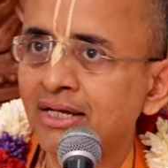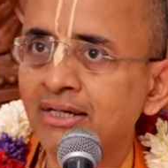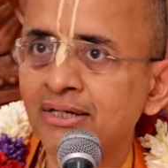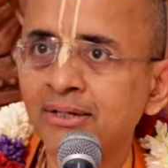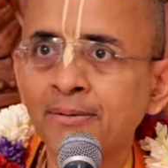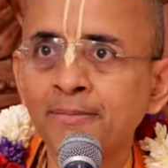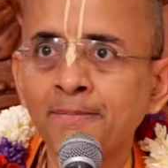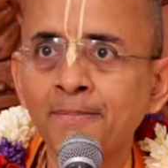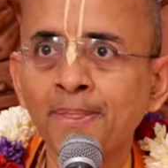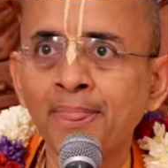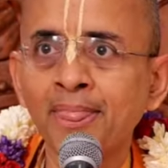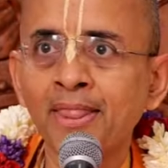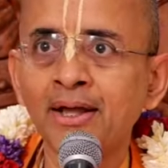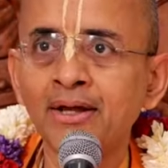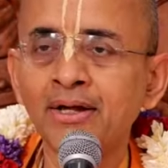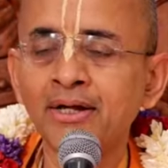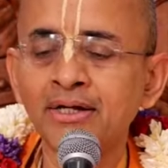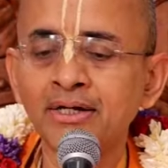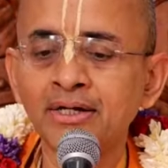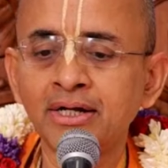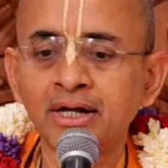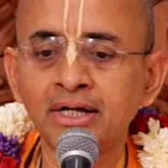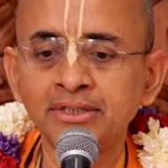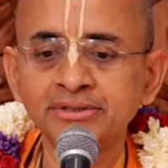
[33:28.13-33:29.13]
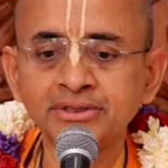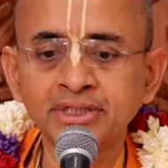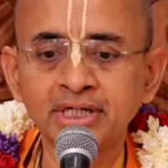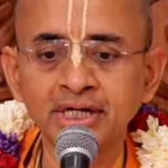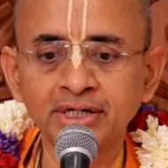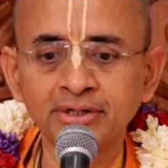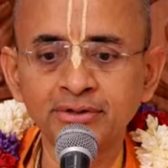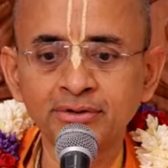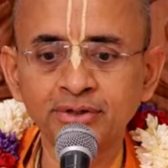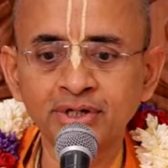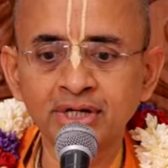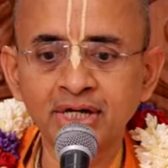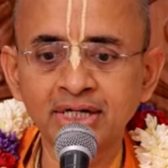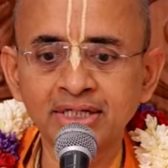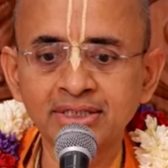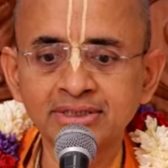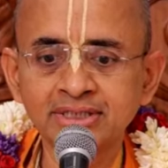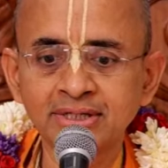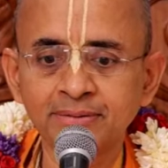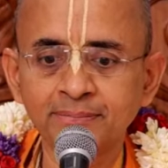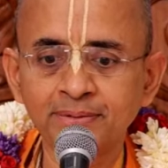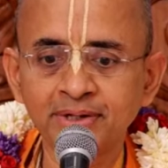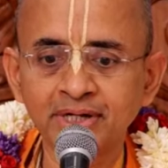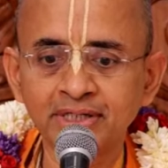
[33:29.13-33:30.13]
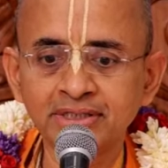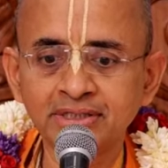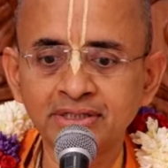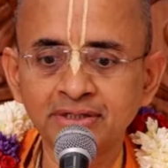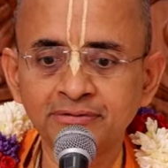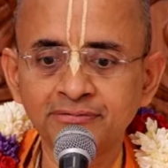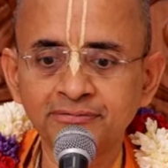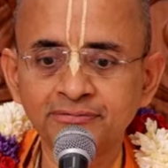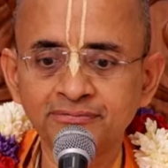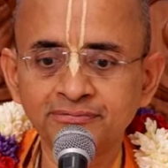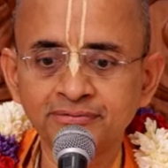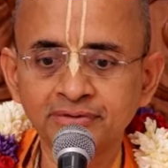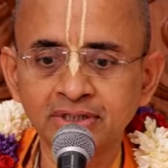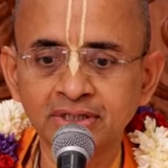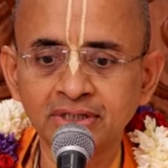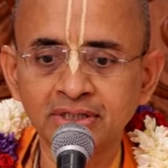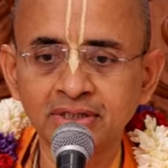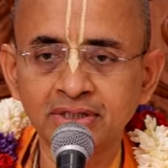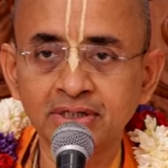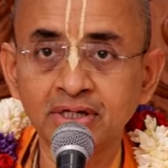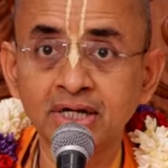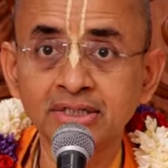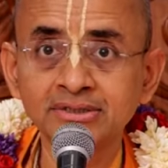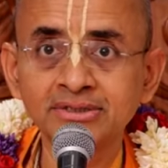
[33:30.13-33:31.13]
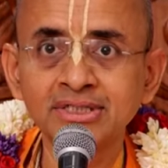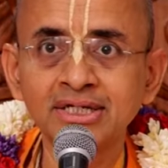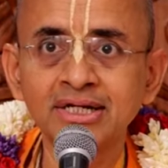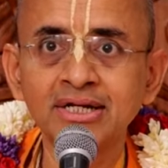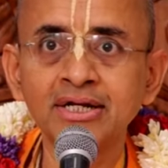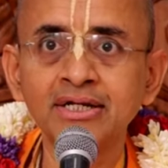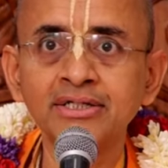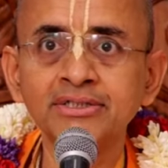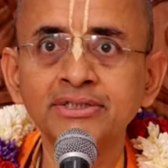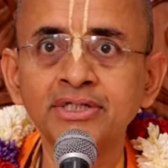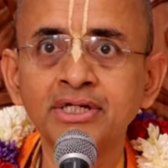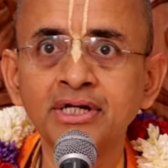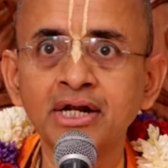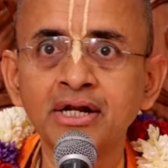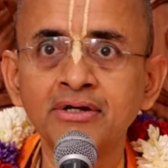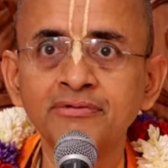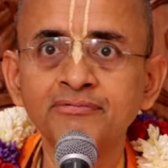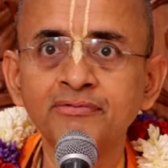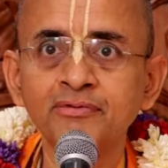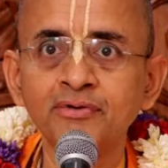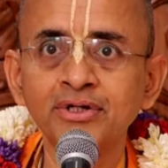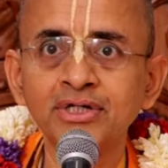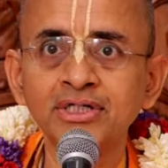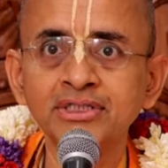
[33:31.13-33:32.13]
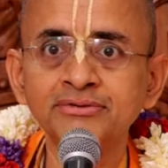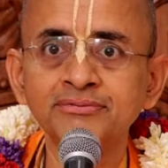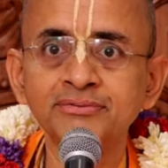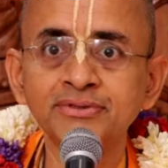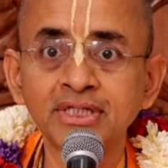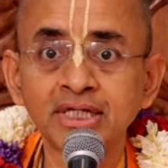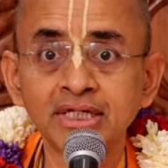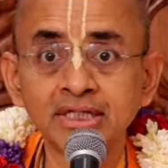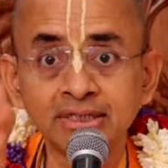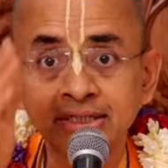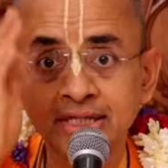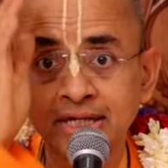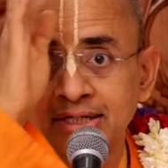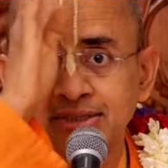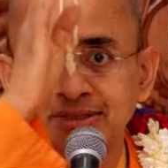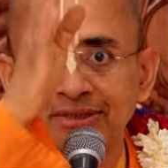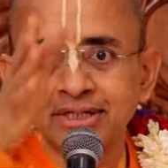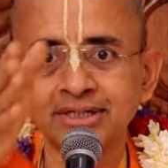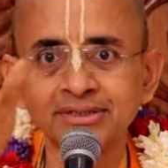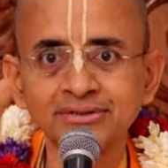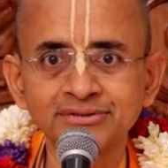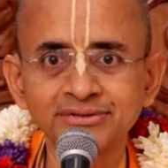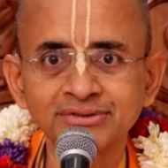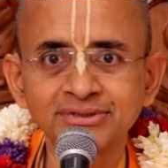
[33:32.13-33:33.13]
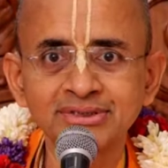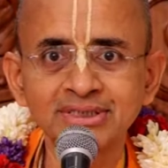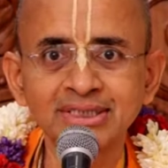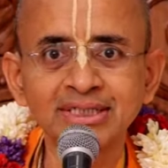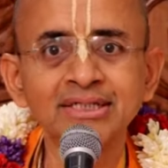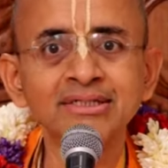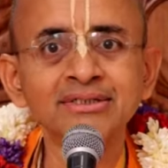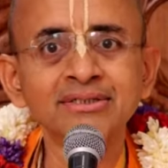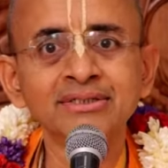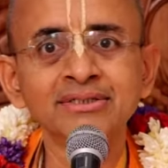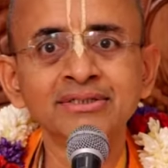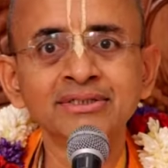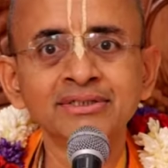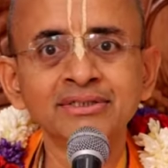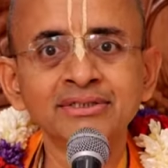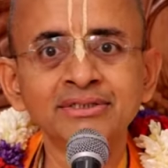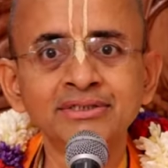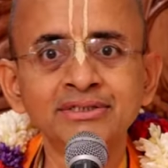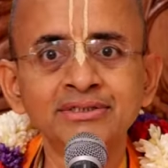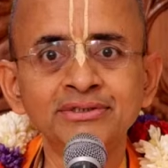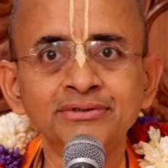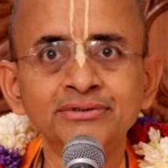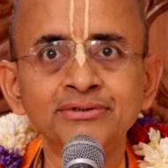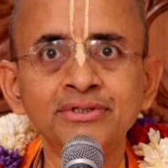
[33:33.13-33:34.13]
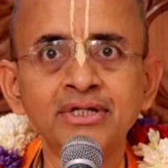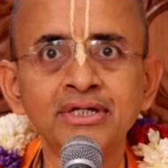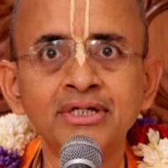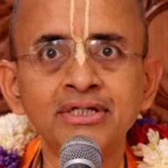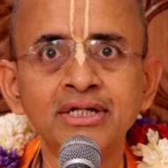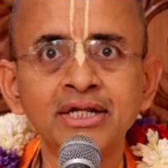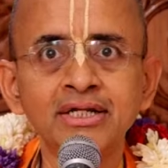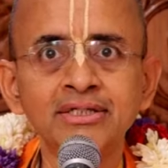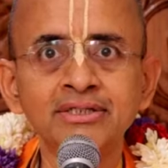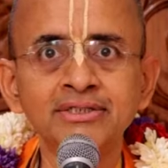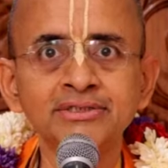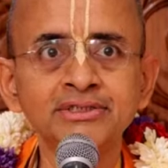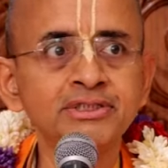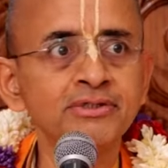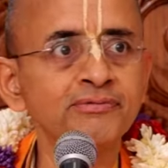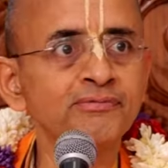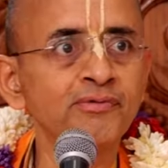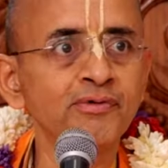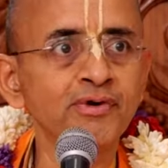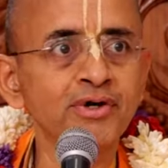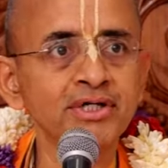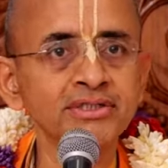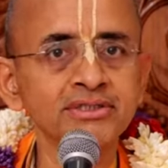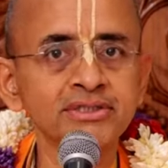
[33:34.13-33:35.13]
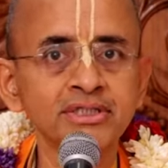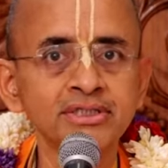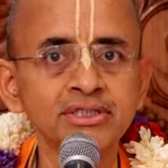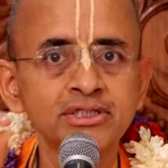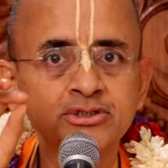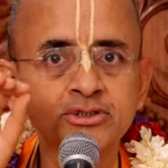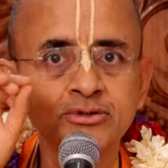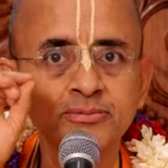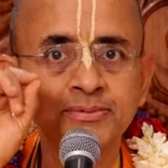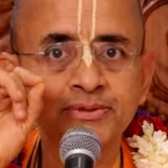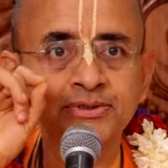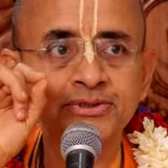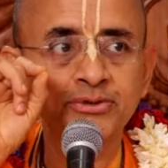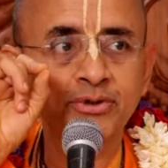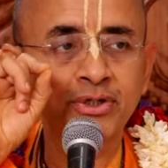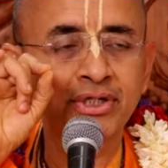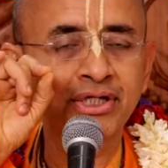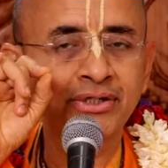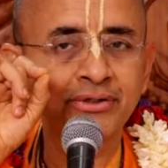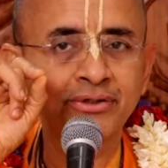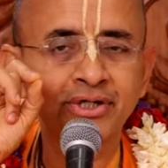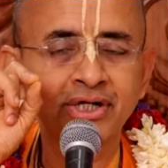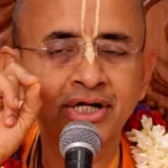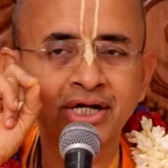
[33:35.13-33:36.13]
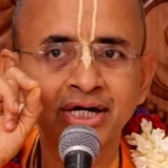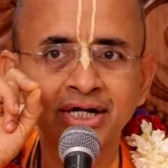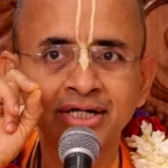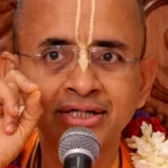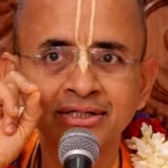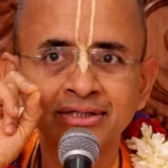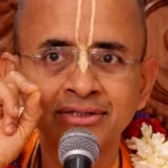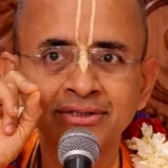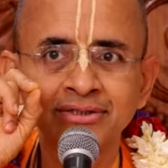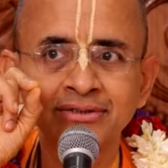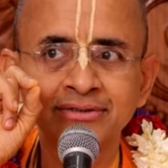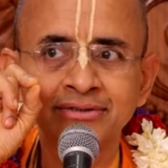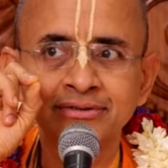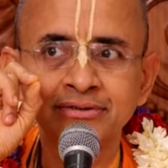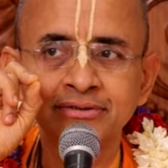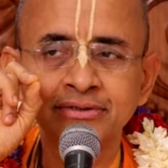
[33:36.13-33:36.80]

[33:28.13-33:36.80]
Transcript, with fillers: And um, Ashtanga Yoga is a path of uh, concentration and focus with the intelligence. Huh? Use your intelligence to focus on the super soul in your heart.